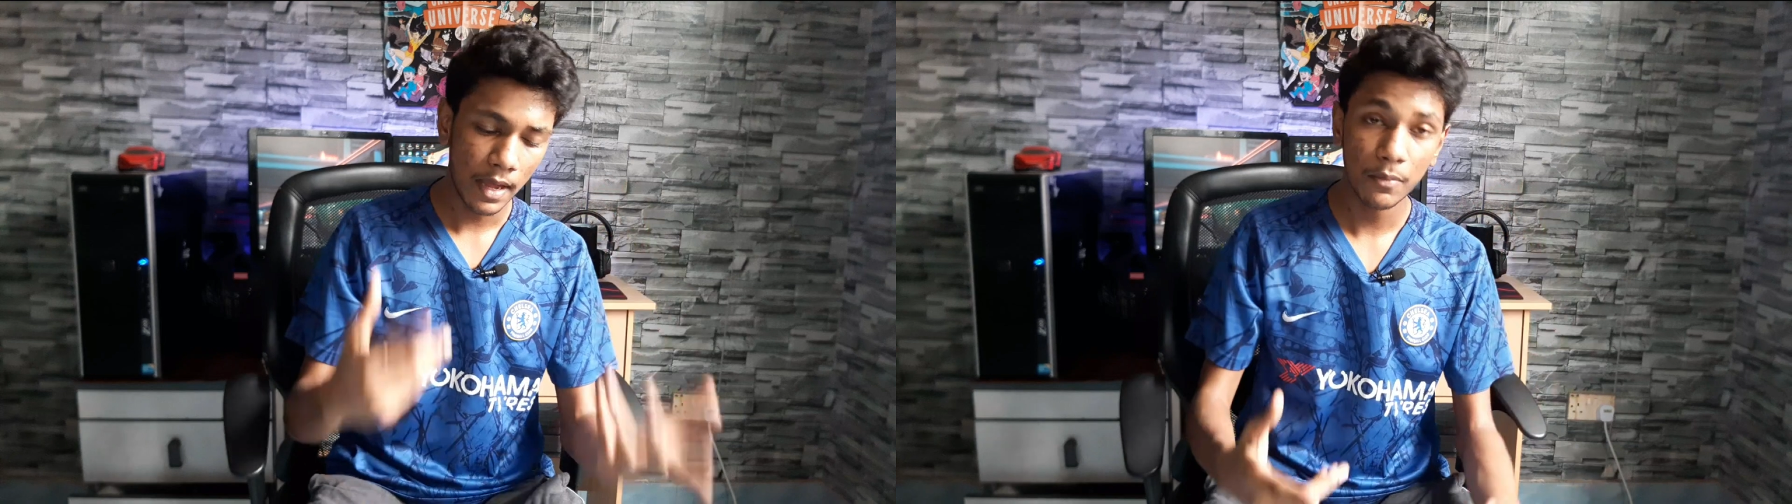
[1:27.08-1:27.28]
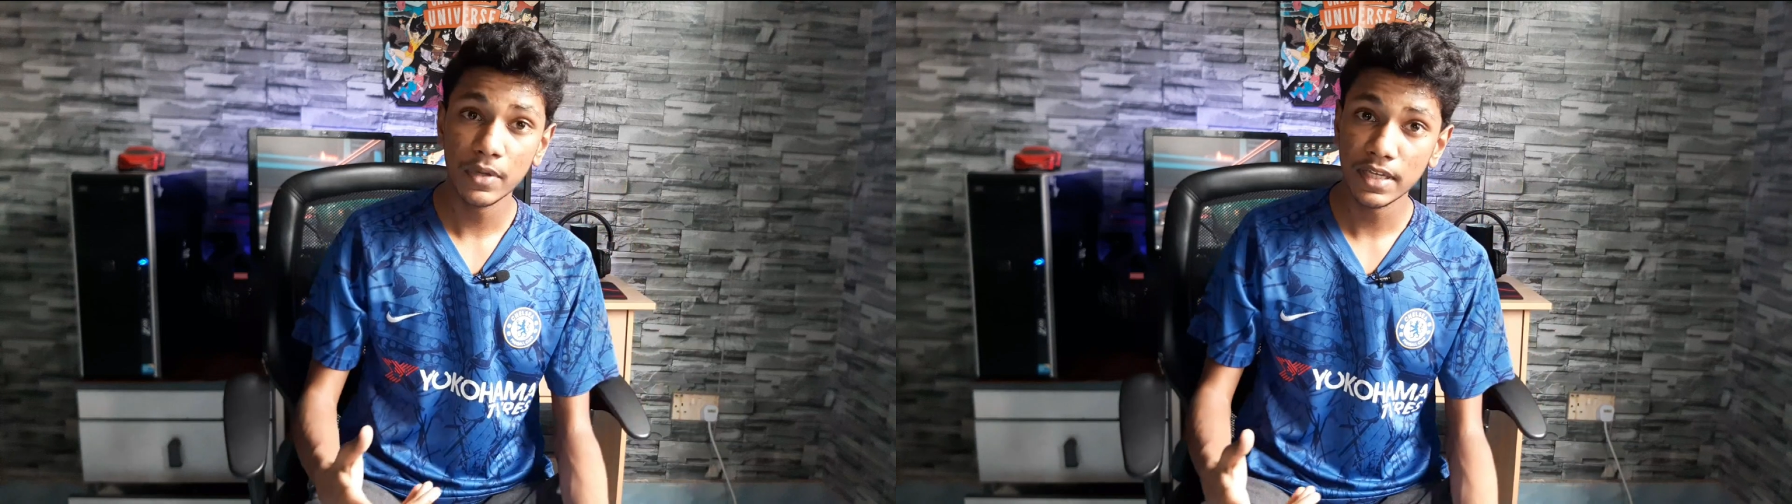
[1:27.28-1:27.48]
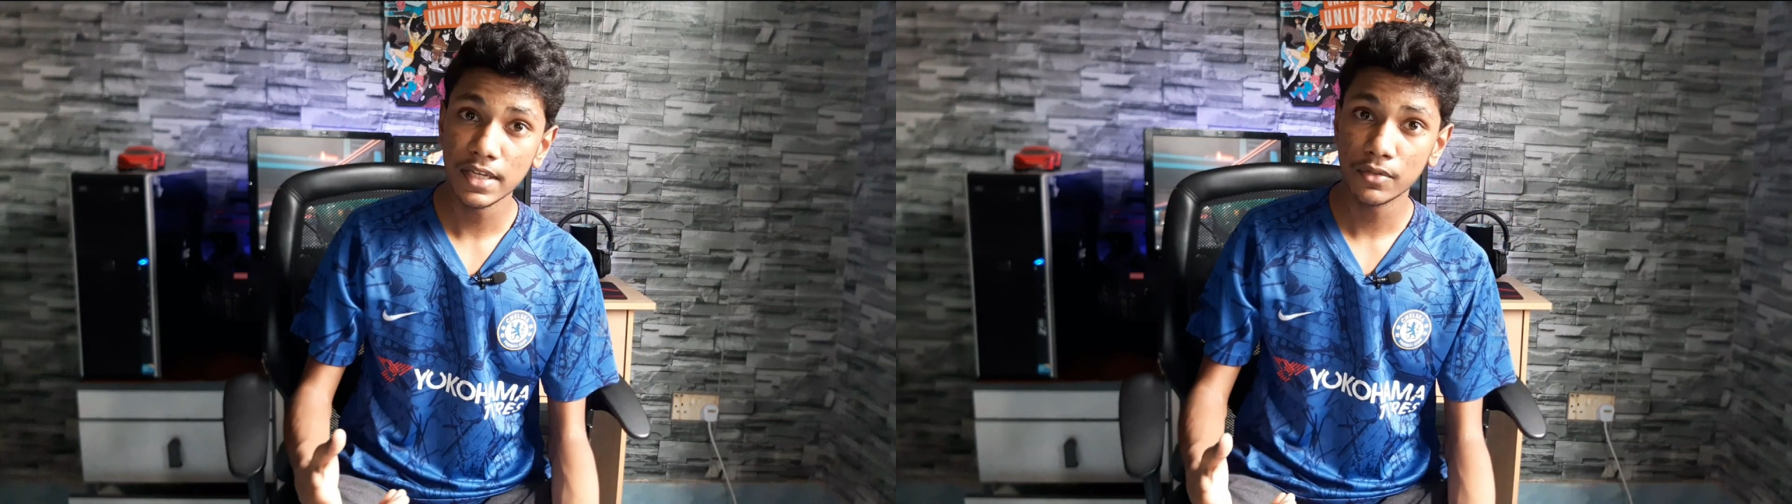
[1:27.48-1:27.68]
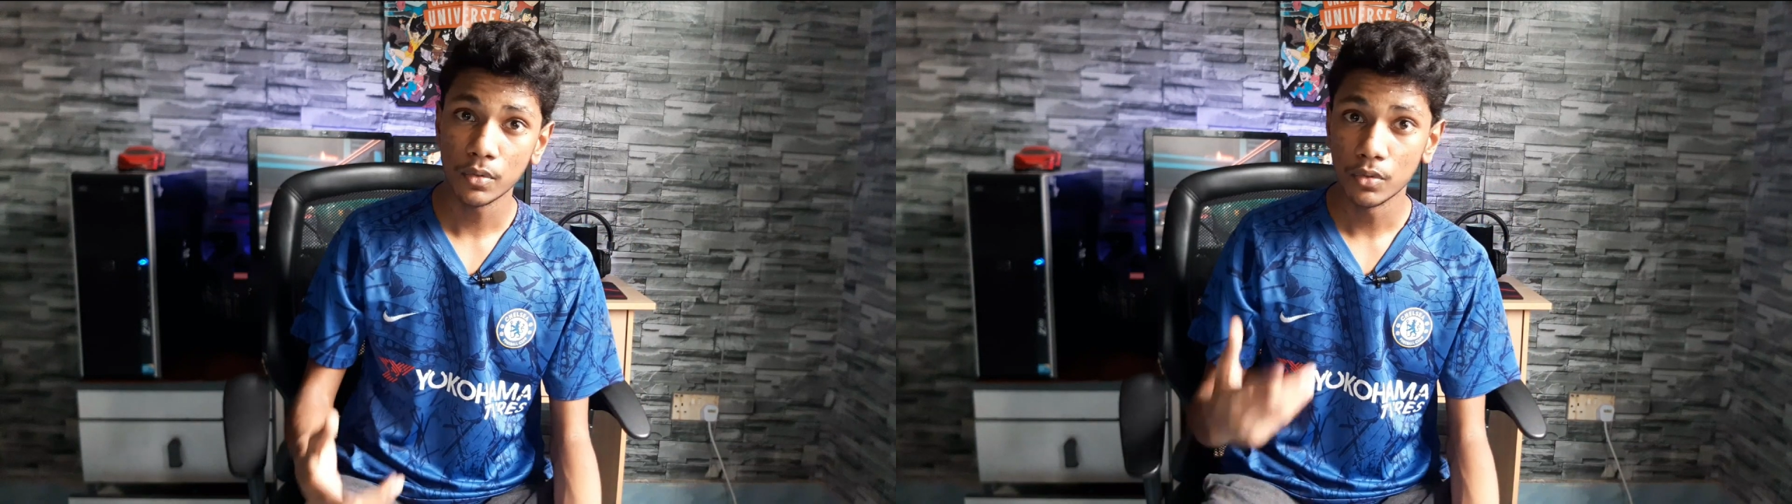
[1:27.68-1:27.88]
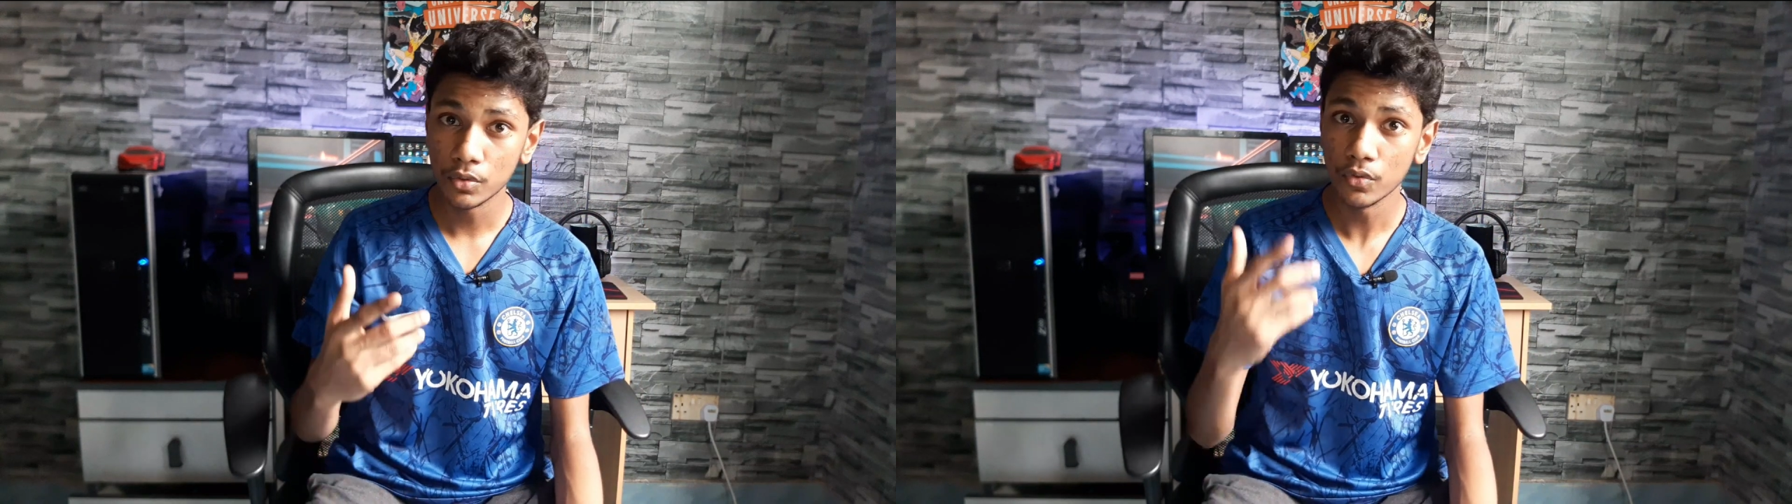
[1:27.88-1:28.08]
we need
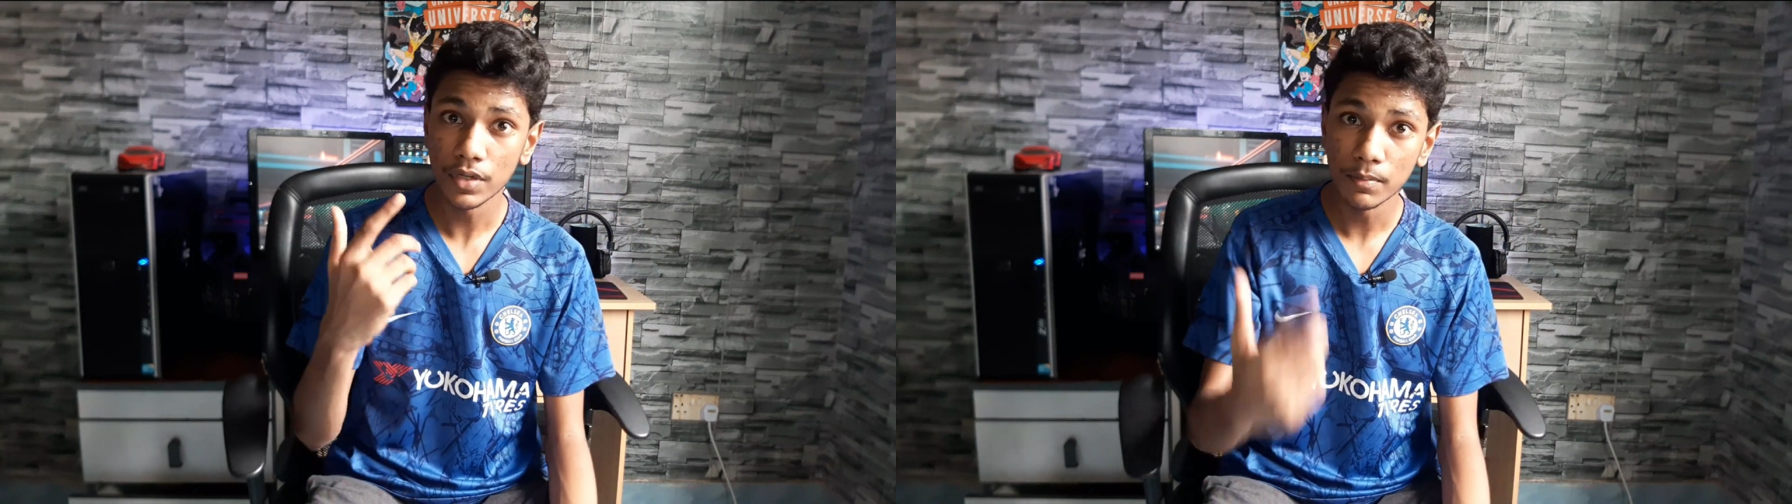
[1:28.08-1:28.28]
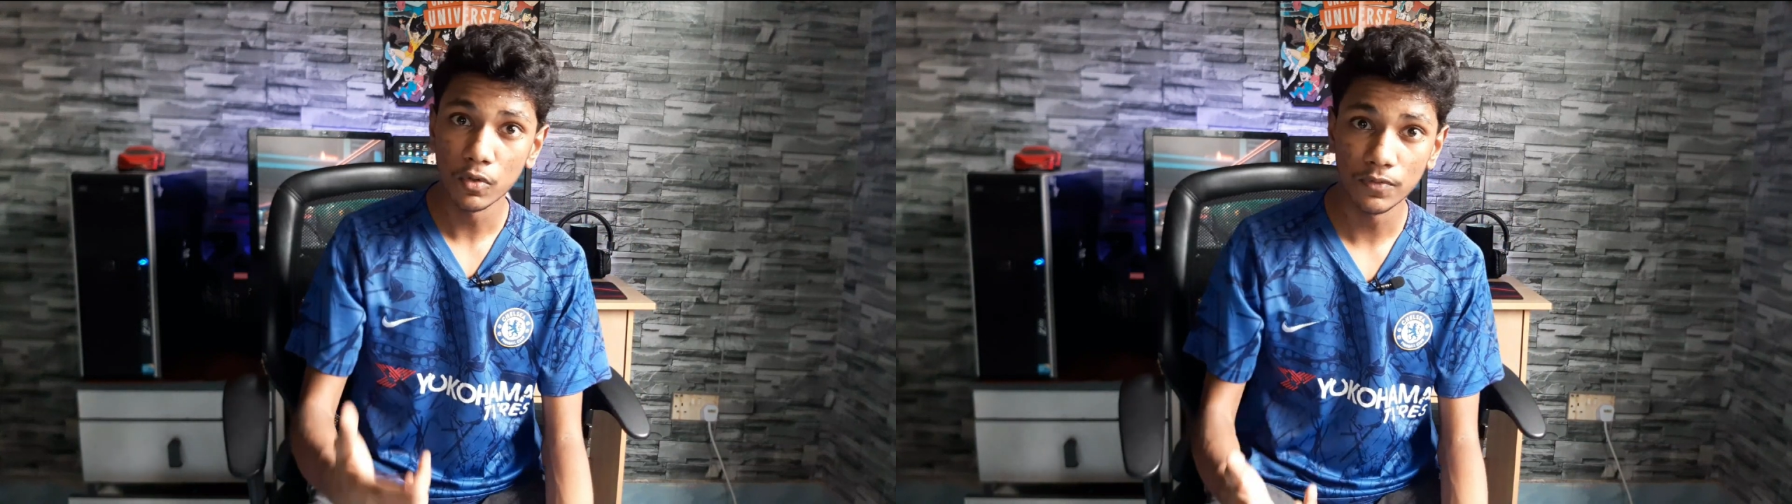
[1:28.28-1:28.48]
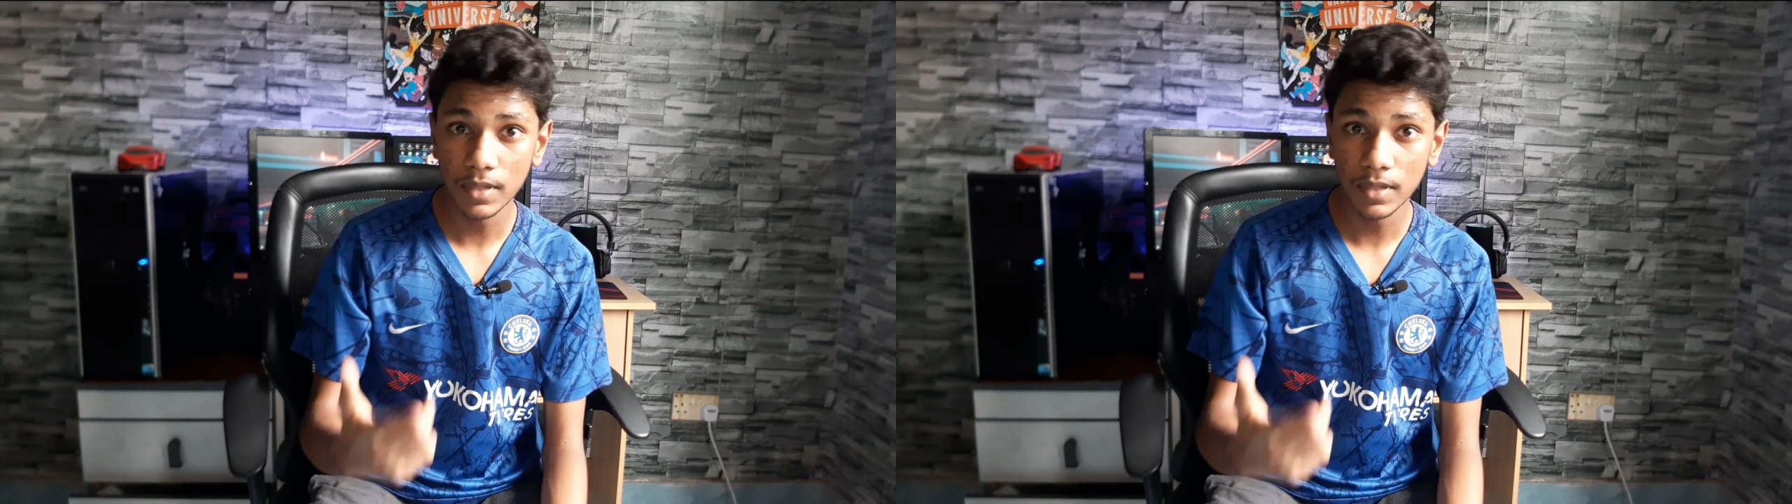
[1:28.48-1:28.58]
to remove